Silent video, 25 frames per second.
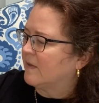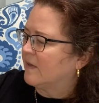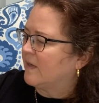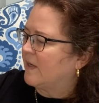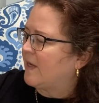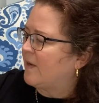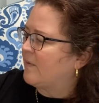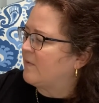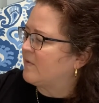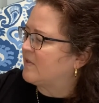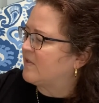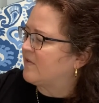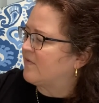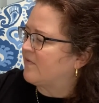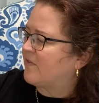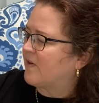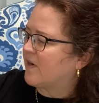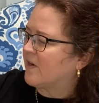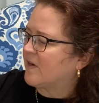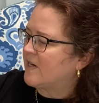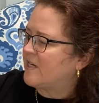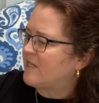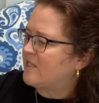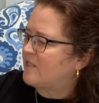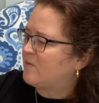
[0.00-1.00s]
He was a
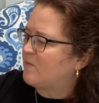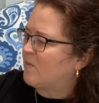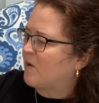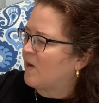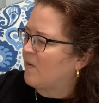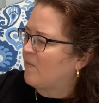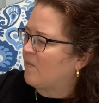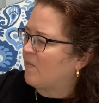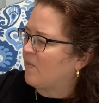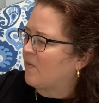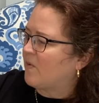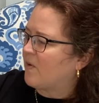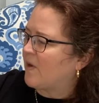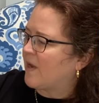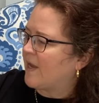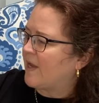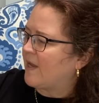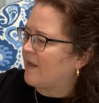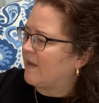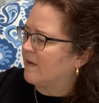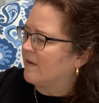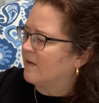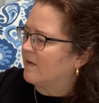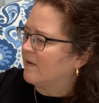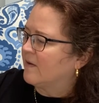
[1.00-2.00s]
very smart boy
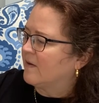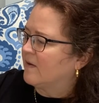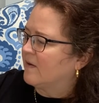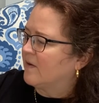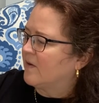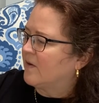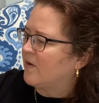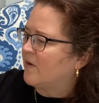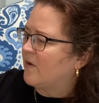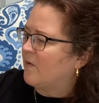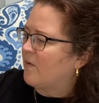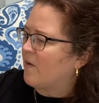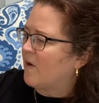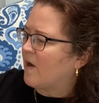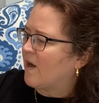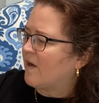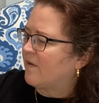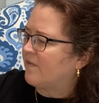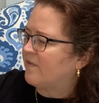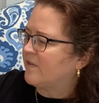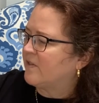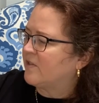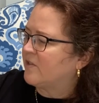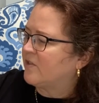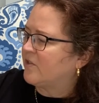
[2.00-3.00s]
who
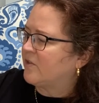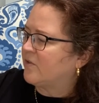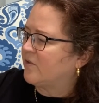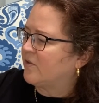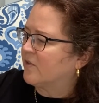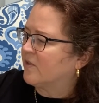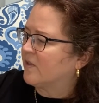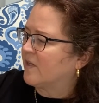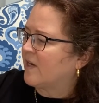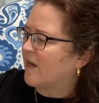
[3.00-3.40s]
often tutored